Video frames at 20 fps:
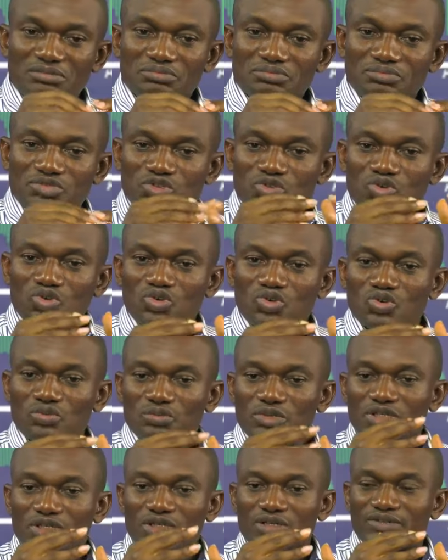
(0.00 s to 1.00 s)
you know,
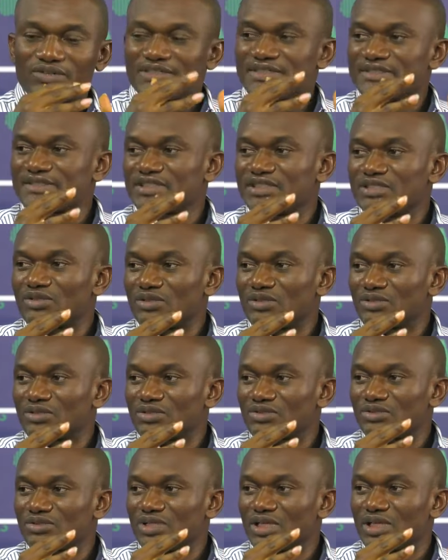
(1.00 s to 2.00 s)
registering
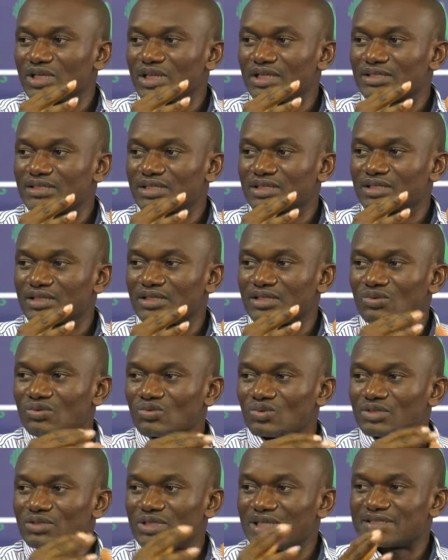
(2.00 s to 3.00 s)

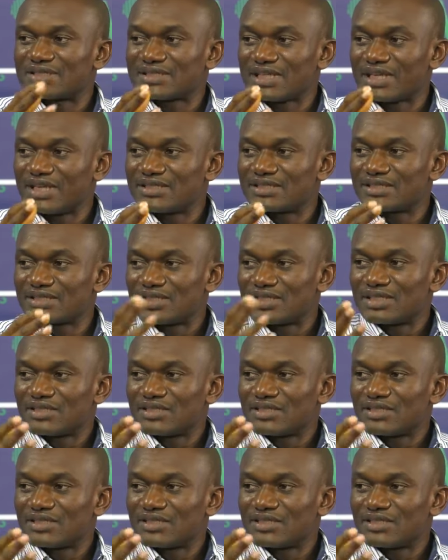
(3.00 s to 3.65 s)
at sites.